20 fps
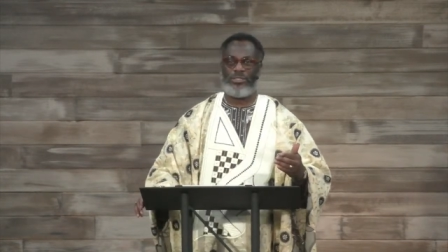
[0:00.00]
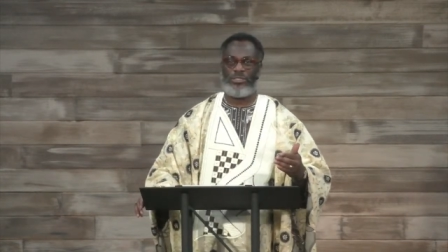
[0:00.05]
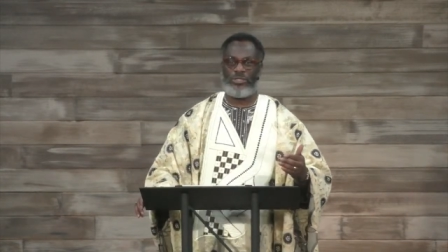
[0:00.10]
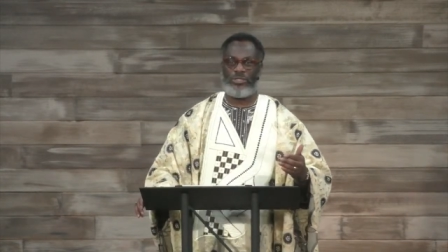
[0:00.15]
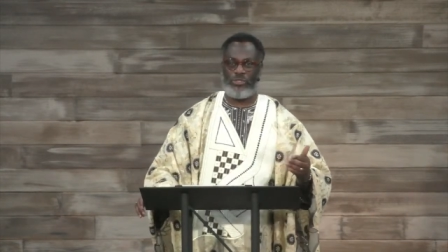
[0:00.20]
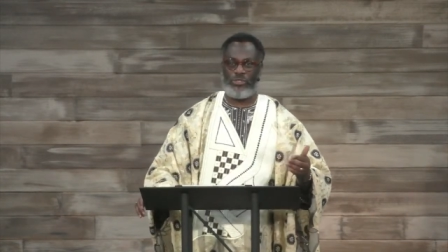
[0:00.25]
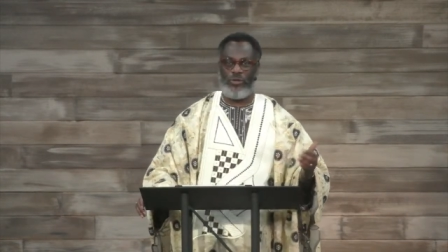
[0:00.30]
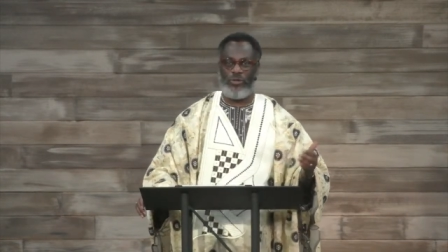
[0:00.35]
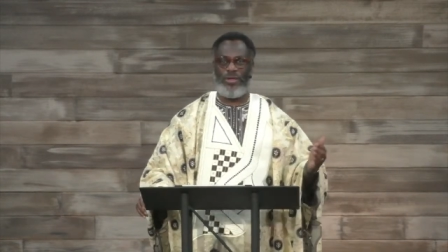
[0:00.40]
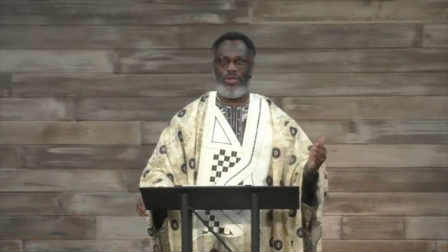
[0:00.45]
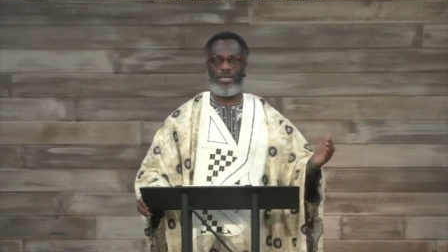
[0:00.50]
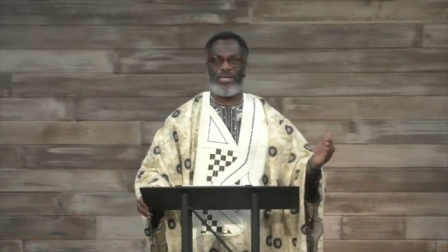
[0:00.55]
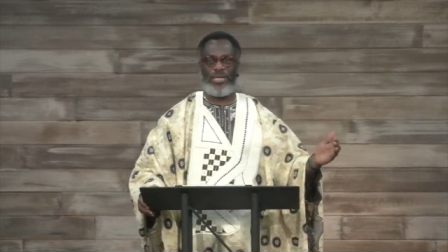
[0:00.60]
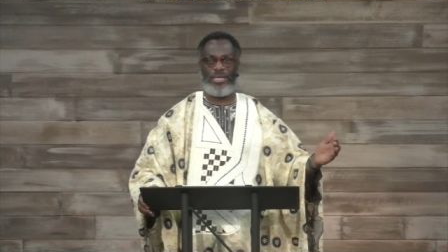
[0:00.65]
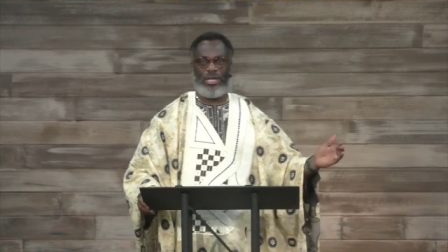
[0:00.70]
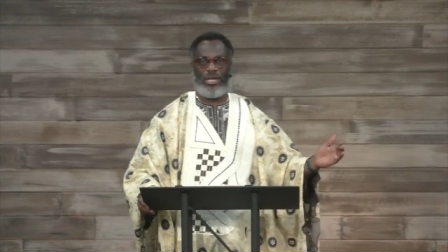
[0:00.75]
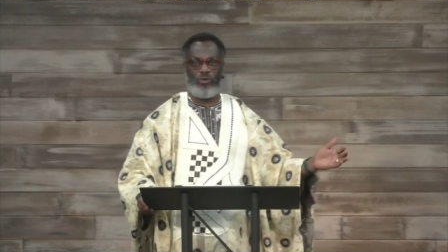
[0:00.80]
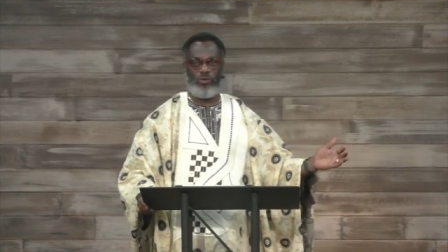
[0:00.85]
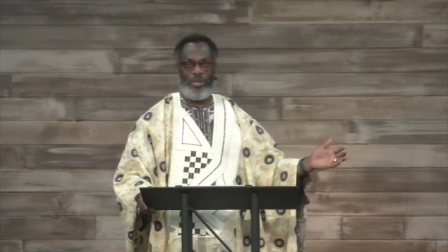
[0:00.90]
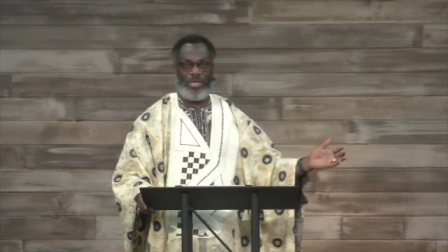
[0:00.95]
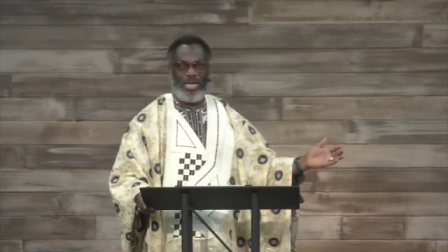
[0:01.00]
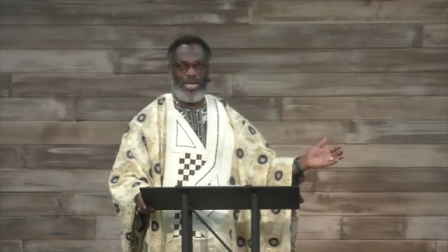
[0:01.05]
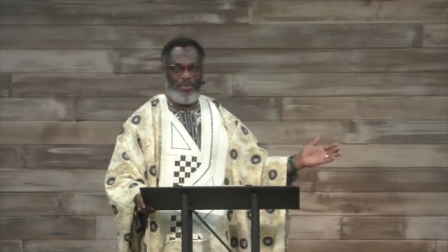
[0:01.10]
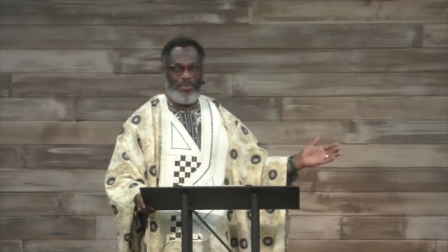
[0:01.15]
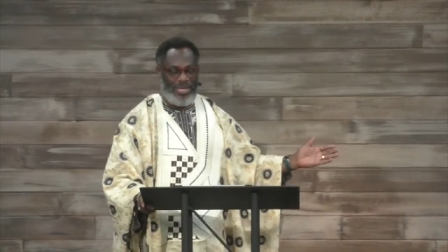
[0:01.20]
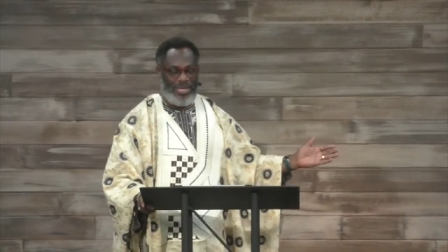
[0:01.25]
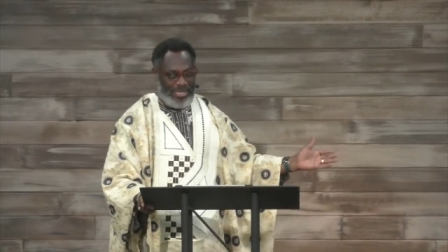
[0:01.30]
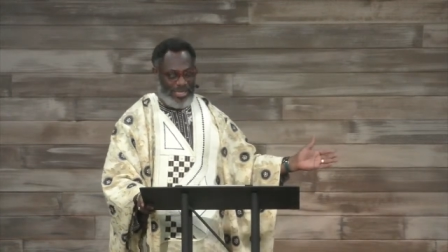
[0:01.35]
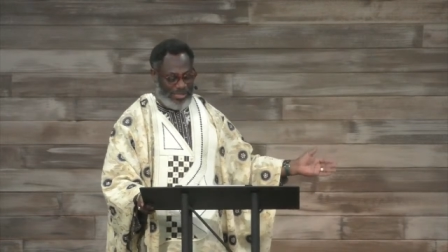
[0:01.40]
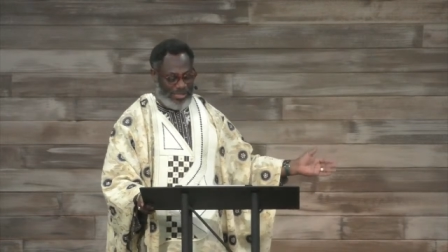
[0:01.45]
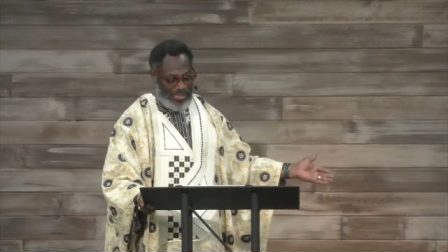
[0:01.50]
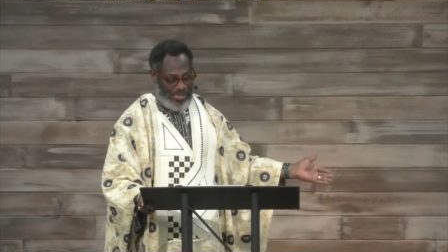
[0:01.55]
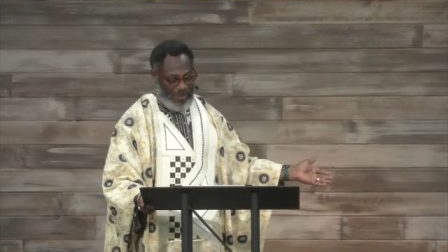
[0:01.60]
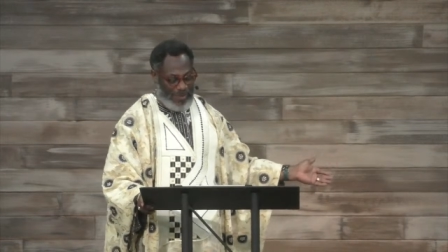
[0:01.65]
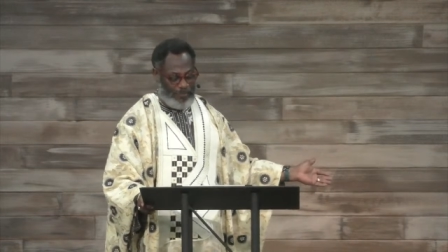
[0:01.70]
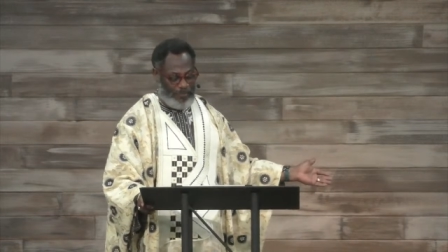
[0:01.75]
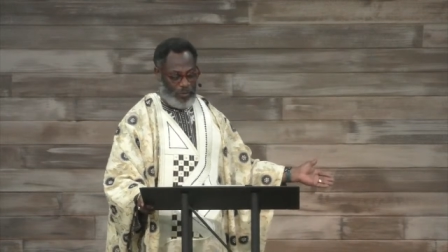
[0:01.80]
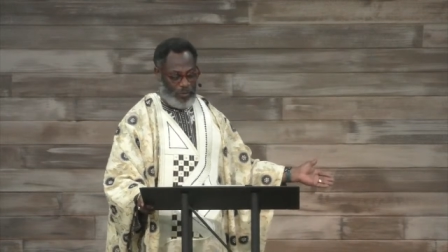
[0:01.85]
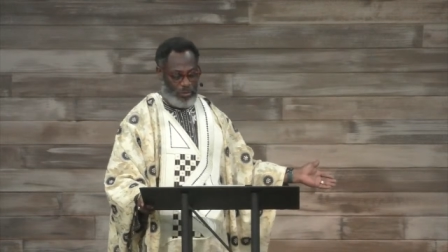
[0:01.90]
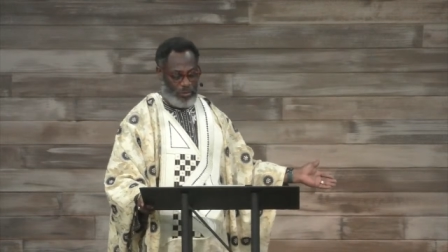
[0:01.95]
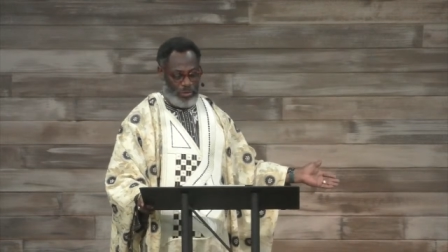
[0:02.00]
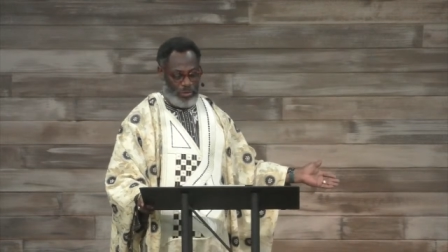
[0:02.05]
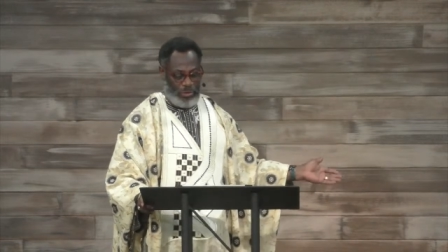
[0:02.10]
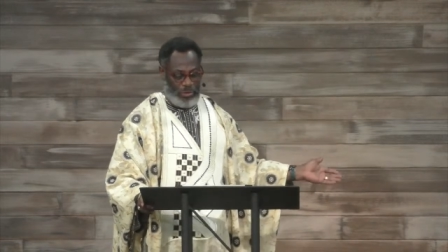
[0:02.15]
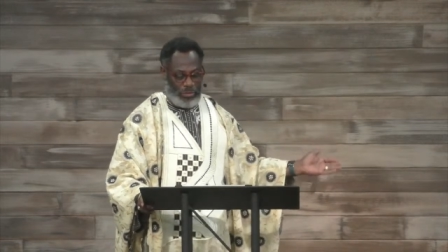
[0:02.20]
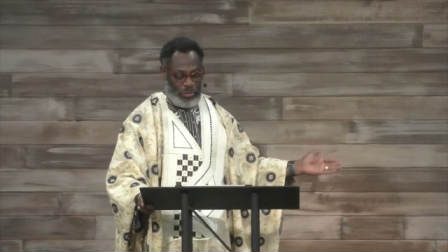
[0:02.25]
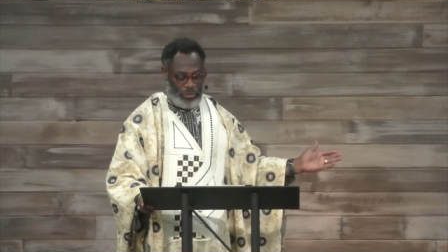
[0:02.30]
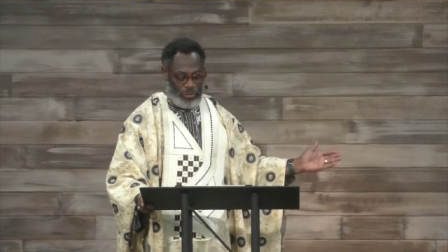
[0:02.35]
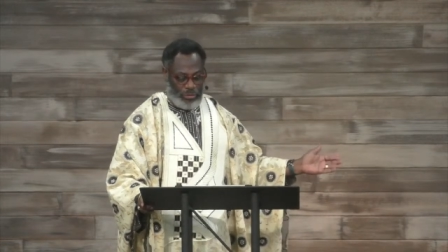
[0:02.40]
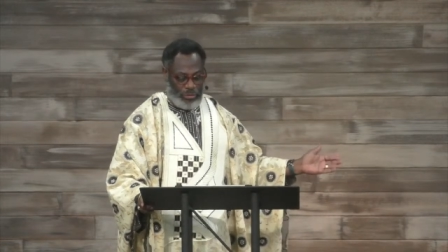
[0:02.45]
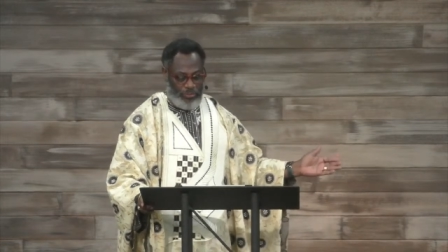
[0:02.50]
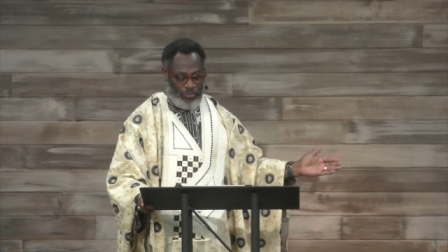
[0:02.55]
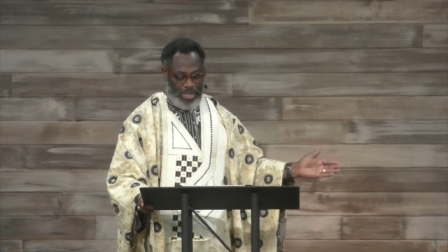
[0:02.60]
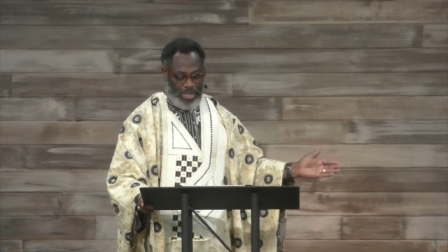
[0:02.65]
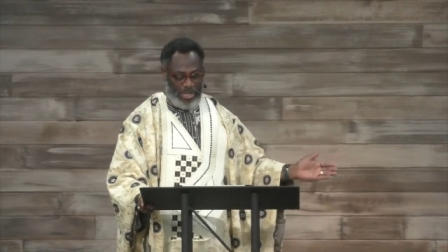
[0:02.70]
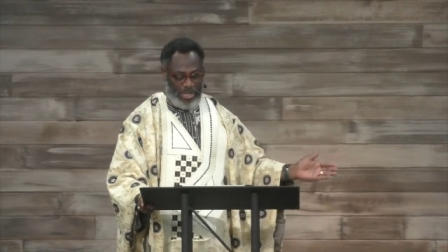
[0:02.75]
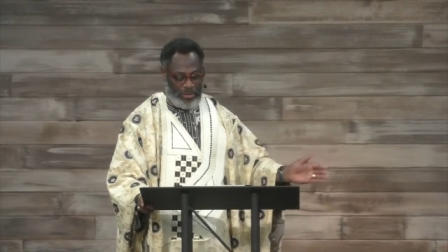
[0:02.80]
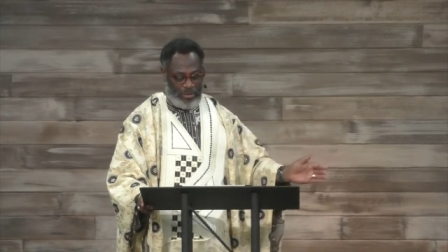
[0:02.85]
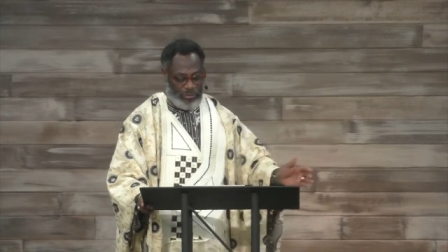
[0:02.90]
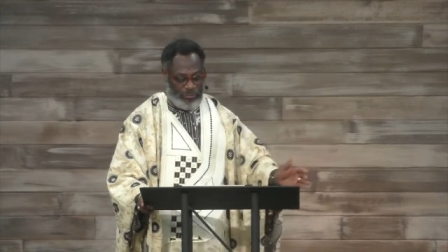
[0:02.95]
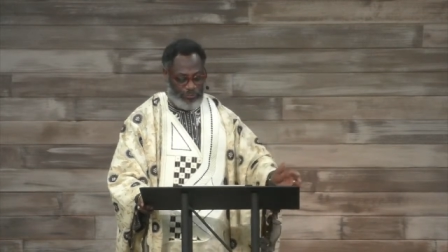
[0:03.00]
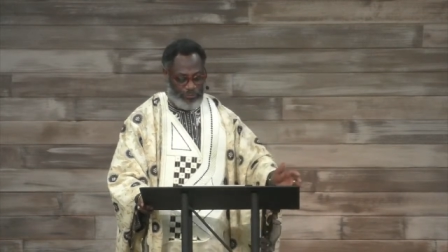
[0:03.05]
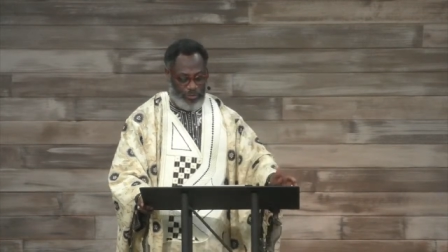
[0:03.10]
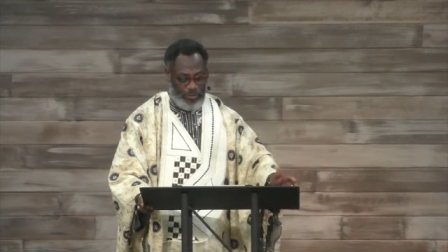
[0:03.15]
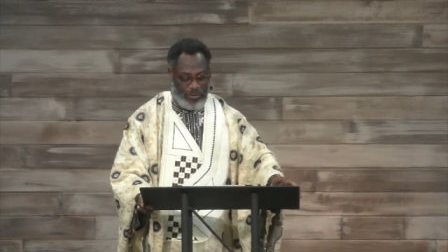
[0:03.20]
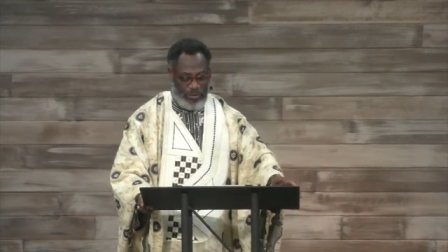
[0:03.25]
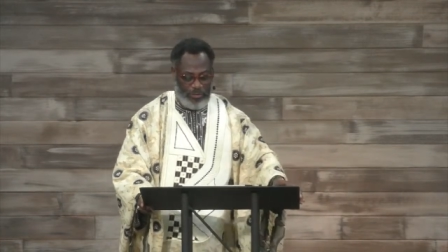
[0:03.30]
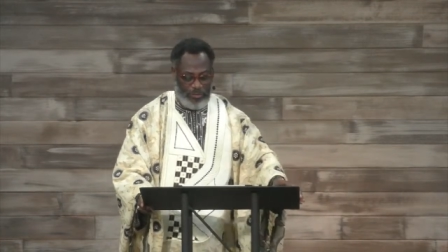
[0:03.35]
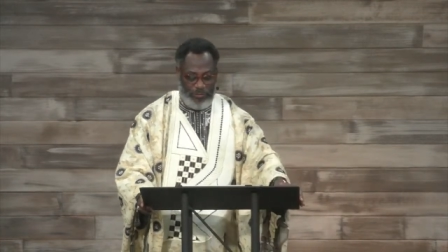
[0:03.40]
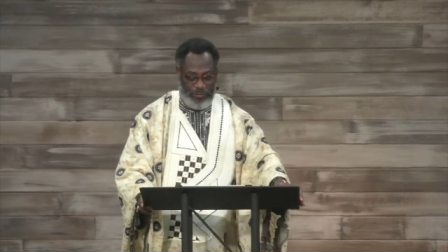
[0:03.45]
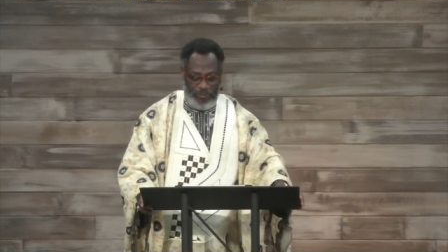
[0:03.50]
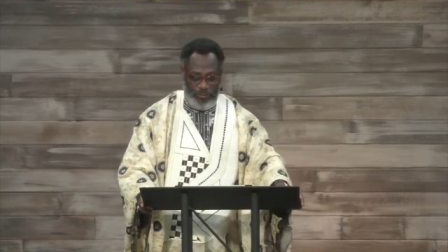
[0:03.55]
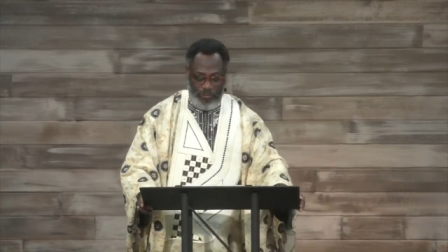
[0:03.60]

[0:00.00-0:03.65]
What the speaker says: so that it will become an example to many to follow.